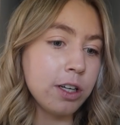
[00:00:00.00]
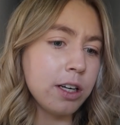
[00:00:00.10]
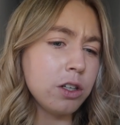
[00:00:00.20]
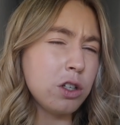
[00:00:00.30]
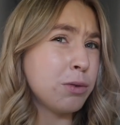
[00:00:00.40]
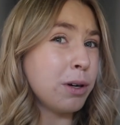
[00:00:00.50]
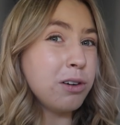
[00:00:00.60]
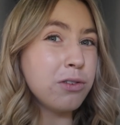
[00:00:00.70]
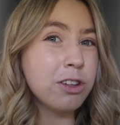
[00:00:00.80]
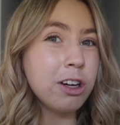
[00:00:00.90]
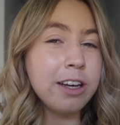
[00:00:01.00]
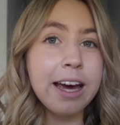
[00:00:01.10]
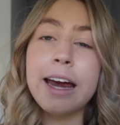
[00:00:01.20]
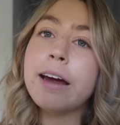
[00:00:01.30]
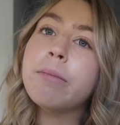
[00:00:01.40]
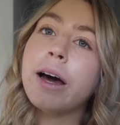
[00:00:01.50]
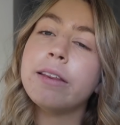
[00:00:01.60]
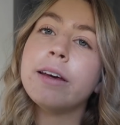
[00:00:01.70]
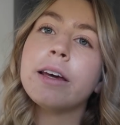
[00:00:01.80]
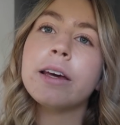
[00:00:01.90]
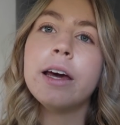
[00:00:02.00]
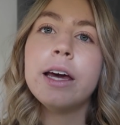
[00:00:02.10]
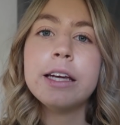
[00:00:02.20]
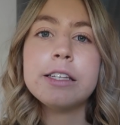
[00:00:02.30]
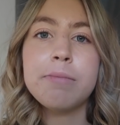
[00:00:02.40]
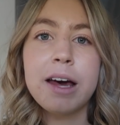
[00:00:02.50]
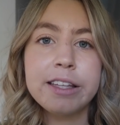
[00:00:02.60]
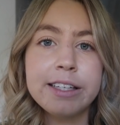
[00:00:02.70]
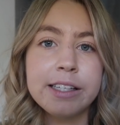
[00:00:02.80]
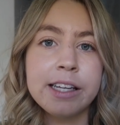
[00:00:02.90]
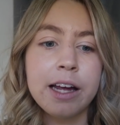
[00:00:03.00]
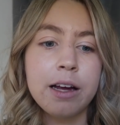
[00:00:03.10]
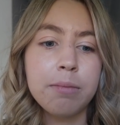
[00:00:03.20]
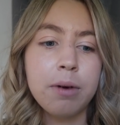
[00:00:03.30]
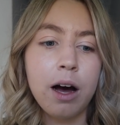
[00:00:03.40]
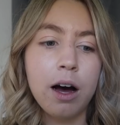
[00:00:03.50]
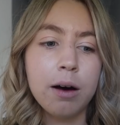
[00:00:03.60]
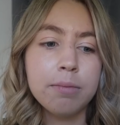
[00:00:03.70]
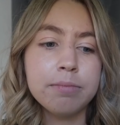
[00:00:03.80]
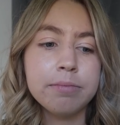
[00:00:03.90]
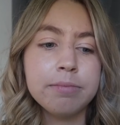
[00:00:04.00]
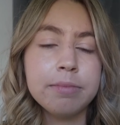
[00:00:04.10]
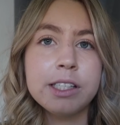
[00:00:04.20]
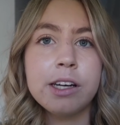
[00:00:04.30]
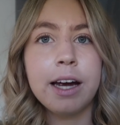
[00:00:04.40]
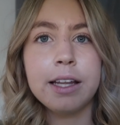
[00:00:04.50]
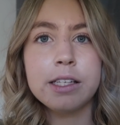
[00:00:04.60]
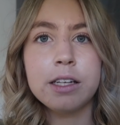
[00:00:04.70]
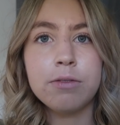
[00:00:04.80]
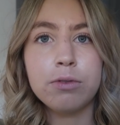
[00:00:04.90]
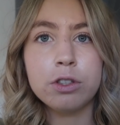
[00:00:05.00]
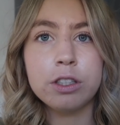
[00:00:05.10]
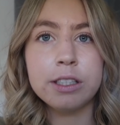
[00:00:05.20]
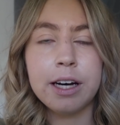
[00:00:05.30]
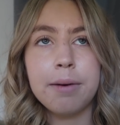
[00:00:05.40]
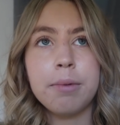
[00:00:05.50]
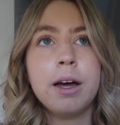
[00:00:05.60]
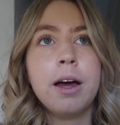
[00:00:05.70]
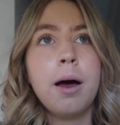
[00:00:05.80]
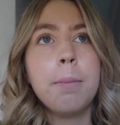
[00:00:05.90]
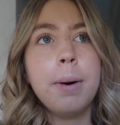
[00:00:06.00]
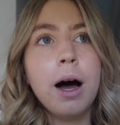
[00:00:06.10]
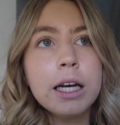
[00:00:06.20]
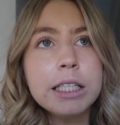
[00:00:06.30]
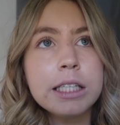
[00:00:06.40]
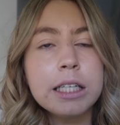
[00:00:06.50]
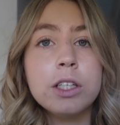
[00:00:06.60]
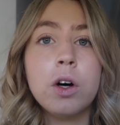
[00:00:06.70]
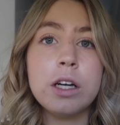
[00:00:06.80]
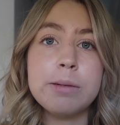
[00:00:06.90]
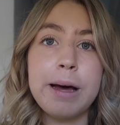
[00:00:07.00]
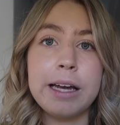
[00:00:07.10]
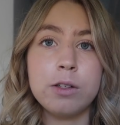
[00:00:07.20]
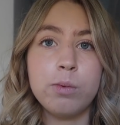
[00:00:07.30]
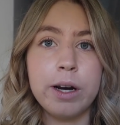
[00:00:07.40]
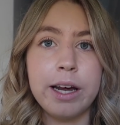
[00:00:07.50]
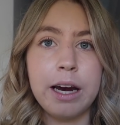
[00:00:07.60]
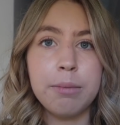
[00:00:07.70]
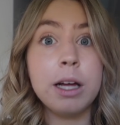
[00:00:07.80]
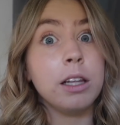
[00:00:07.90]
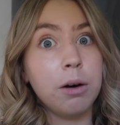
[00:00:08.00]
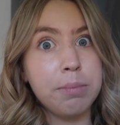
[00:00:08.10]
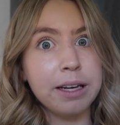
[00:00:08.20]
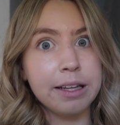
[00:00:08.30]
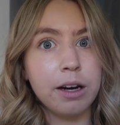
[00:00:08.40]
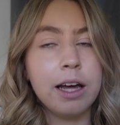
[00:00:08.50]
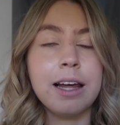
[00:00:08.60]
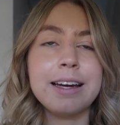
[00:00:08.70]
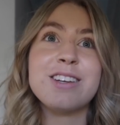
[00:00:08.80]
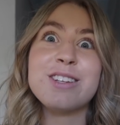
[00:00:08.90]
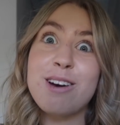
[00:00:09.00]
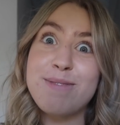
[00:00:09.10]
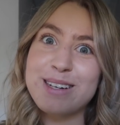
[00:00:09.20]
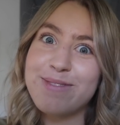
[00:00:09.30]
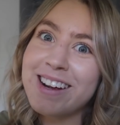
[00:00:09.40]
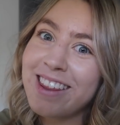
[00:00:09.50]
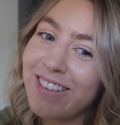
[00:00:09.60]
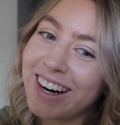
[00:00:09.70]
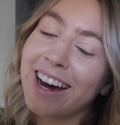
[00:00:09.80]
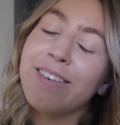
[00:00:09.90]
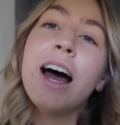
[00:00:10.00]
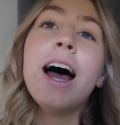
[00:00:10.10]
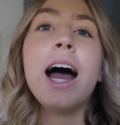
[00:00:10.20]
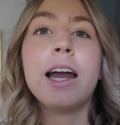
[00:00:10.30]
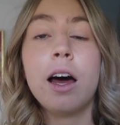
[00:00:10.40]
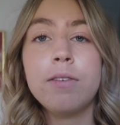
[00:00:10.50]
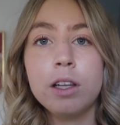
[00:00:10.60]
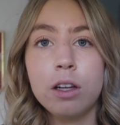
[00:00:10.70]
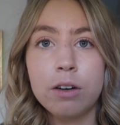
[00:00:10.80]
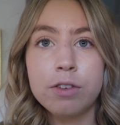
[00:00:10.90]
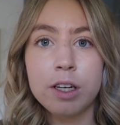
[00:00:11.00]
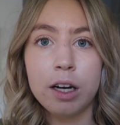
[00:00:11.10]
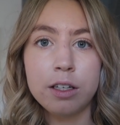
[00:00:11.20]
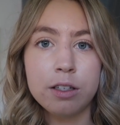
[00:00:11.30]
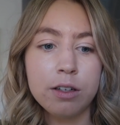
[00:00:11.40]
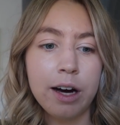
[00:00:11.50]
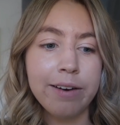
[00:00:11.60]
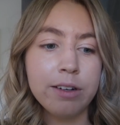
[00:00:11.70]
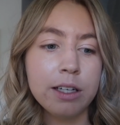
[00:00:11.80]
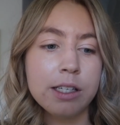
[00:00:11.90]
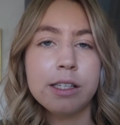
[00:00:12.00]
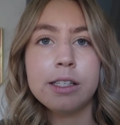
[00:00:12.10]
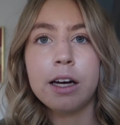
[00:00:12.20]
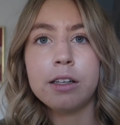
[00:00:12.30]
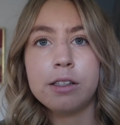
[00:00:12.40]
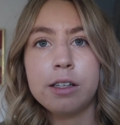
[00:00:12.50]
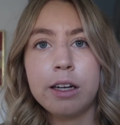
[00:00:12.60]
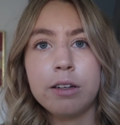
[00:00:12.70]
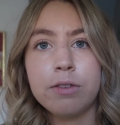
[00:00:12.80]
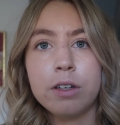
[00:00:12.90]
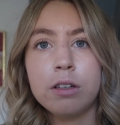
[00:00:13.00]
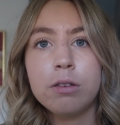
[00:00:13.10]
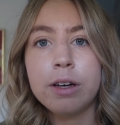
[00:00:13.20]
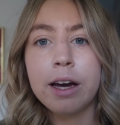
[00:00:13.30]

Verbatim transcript: at twelve thirty a m I think. It's a maths exam. Um, so yeah, that's an unfortunate time. But not as bad as one a m A lot better, than, like so much better than one a m And I have a lot of study to do. I haven't started studying for it at all